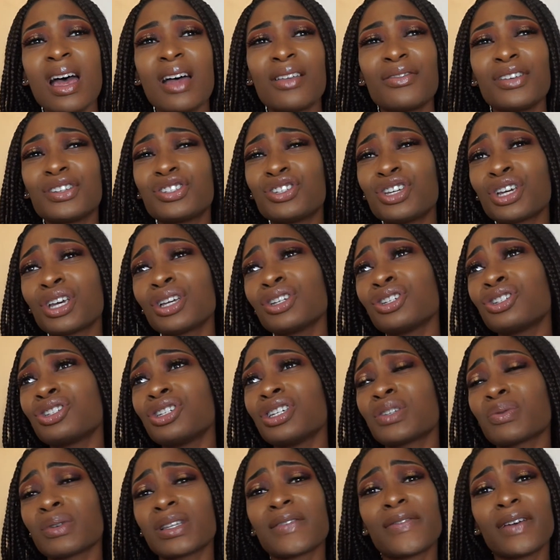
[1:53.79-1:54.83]
The chicken
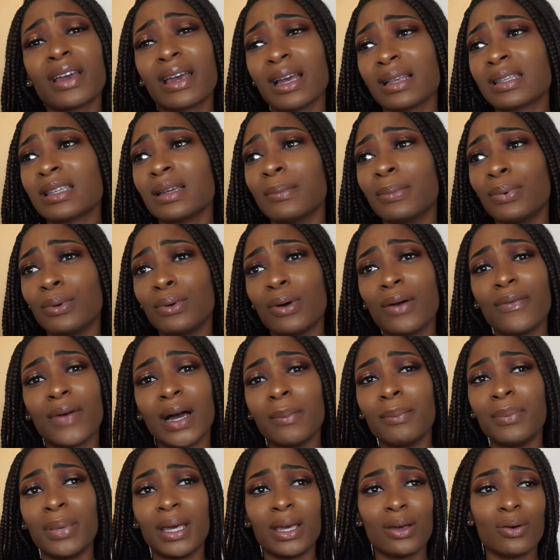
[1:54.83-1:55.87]
sheesh was forgettable, if
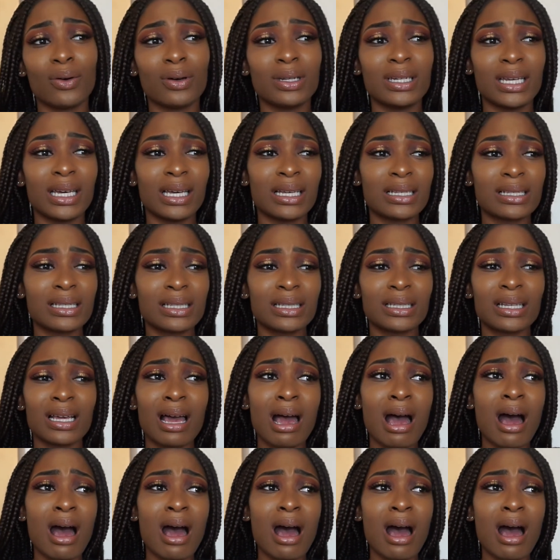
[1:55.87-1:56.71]
I'm being honest.